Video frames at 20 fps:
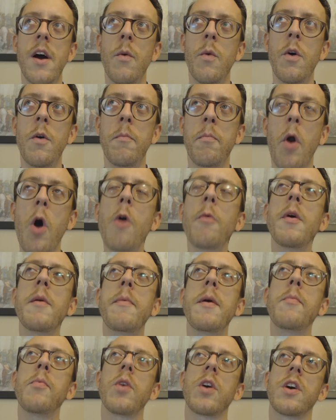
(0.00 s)
Well, probably
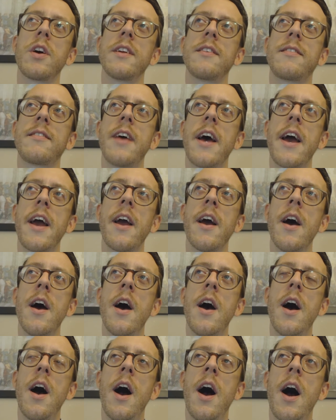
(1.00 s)
people are going to say
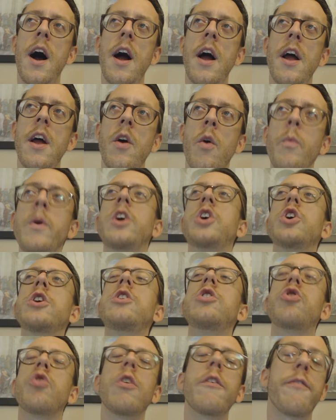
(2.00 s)
we
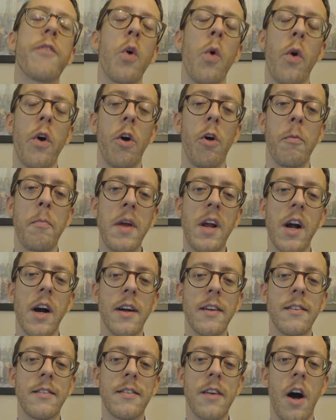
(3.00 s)
shouldn't drill for oil
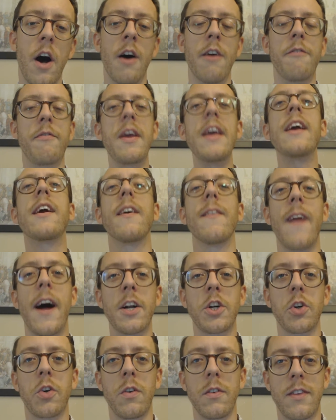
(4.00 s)
because of
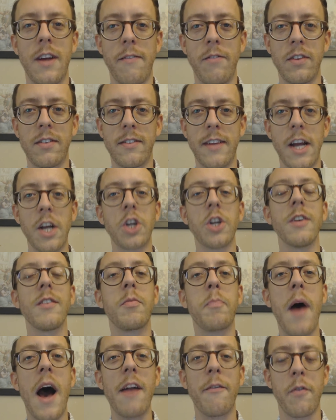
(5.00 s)
ecological devastation.
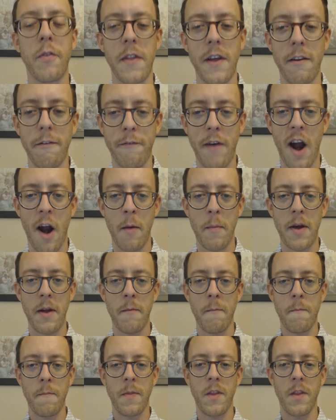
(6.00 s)
It's bad for the environment.